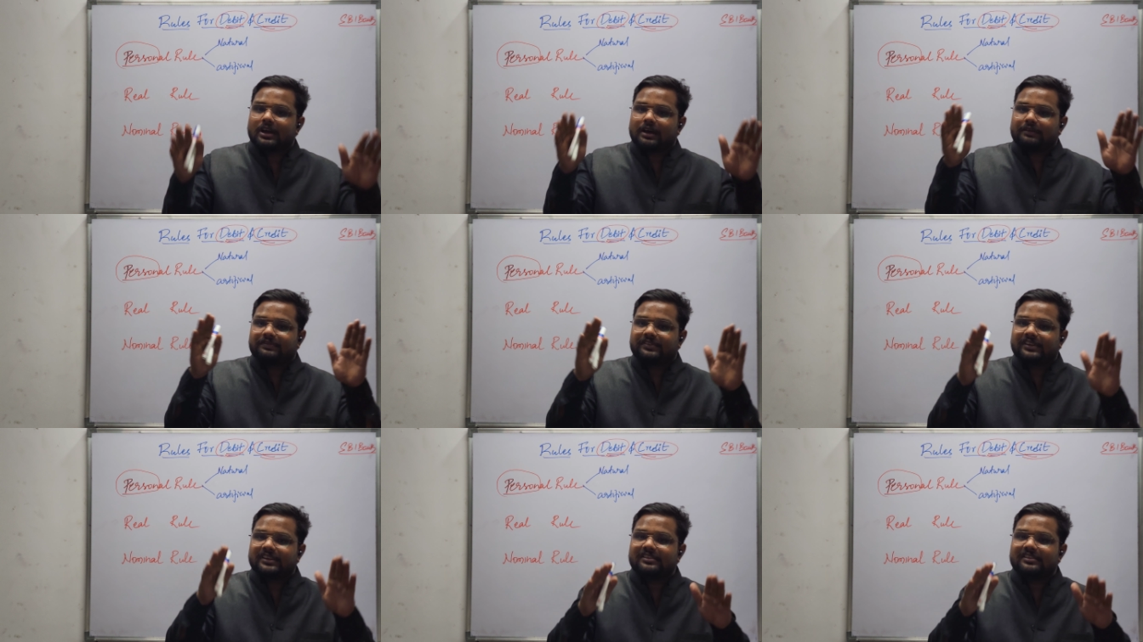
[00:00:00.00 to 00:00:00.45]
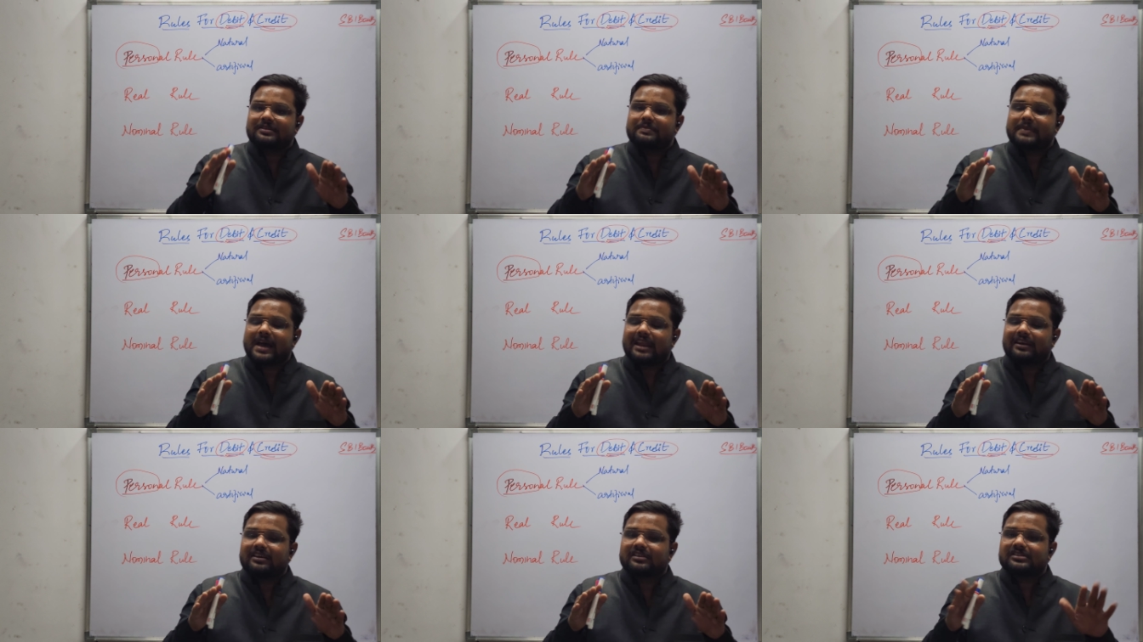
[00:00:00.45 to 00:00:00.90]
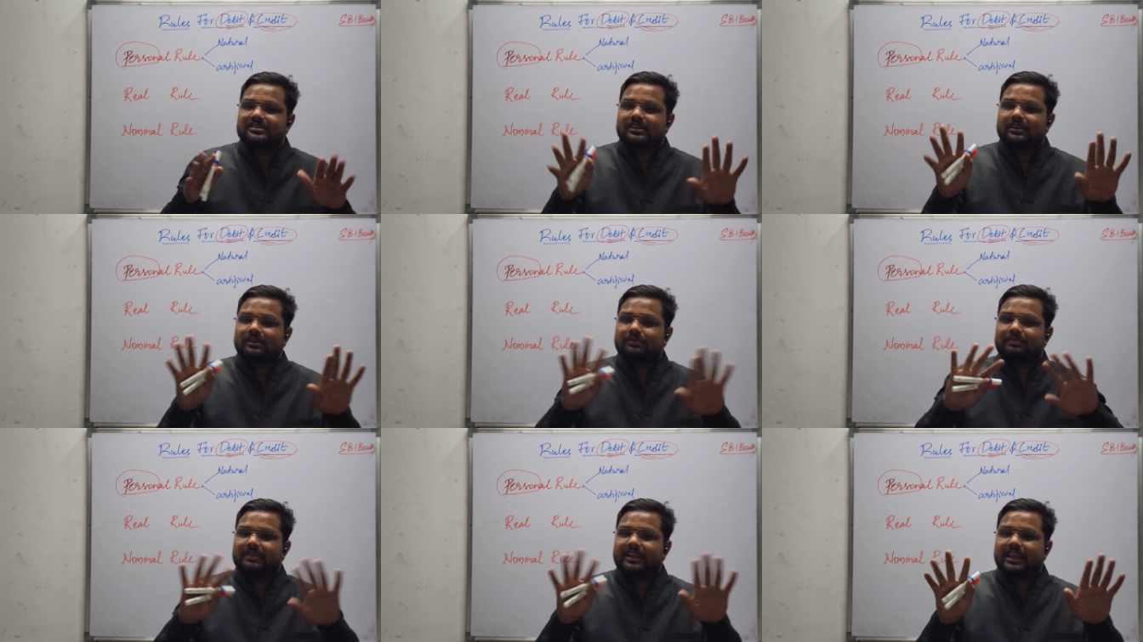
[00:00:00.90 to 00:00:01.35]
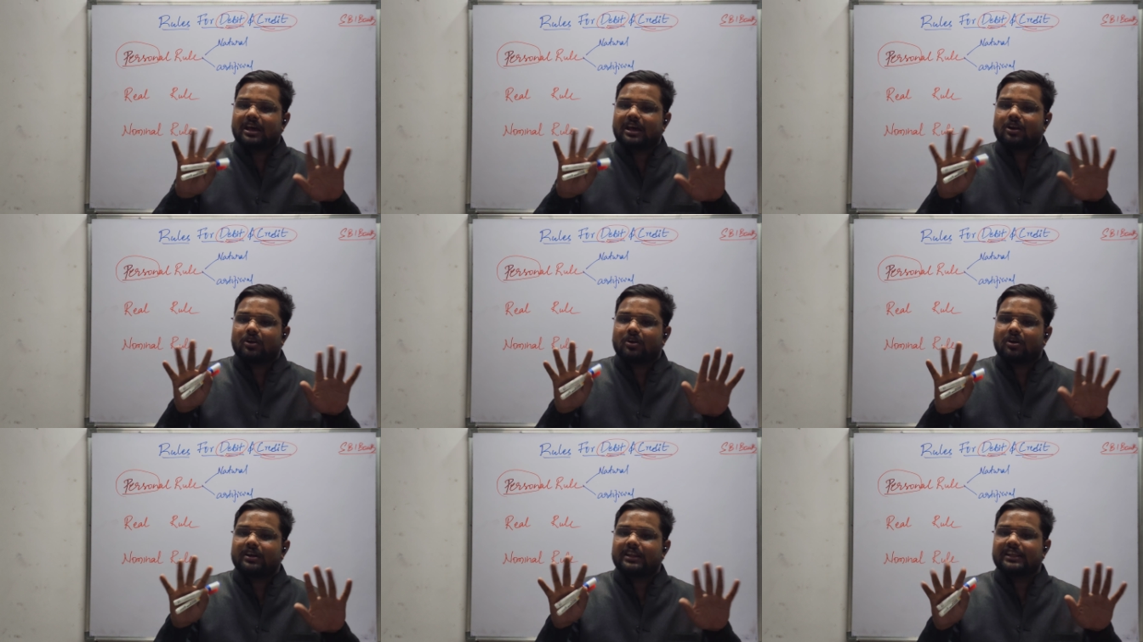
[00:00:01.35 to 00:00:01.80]
You have seen the manager. They
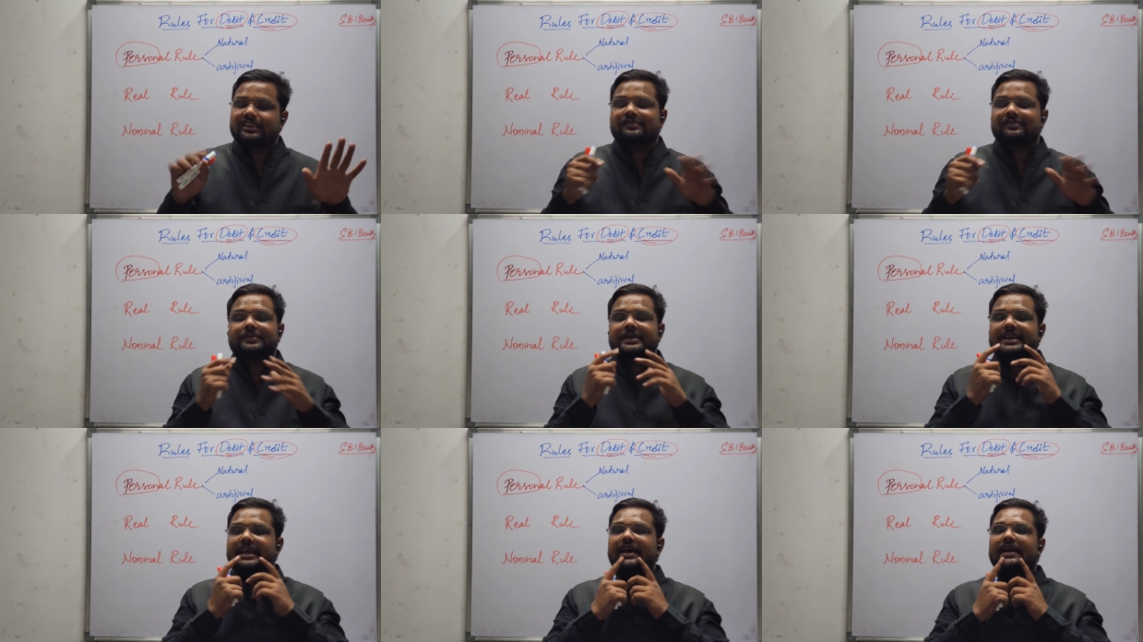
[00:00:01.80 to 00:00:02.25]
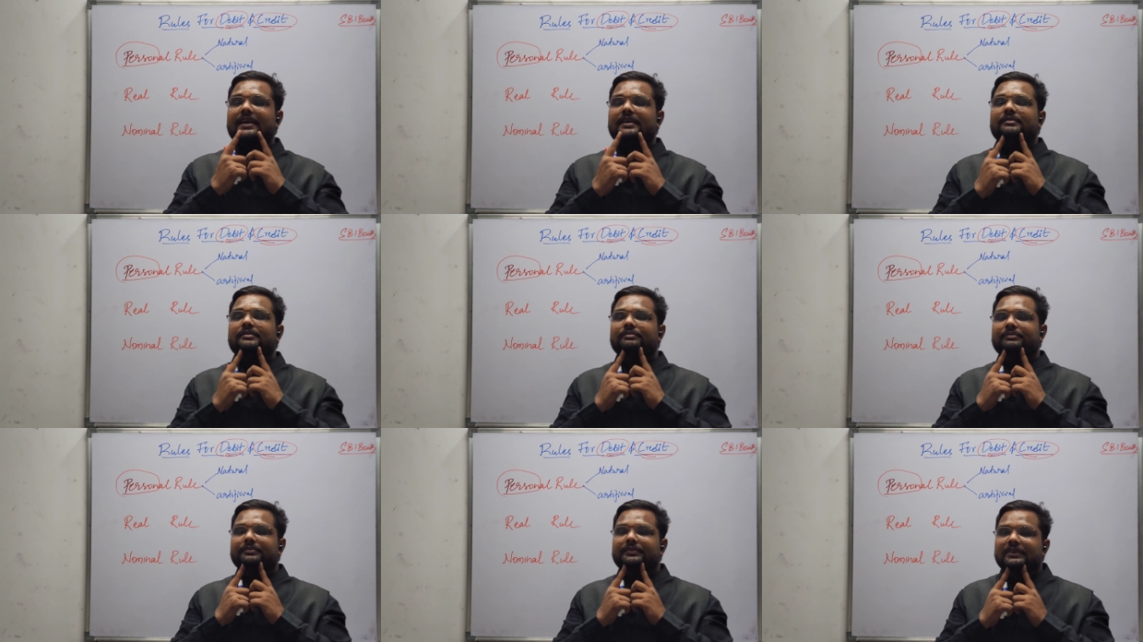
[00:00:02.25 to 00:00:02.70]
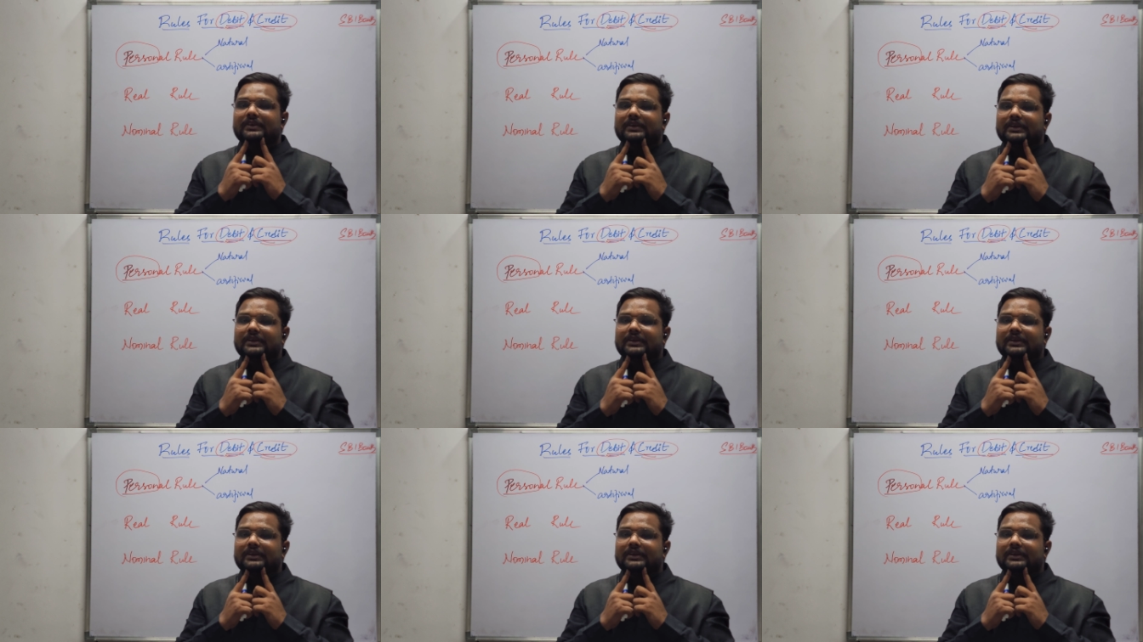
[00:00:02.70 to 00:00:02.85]
are not SBI.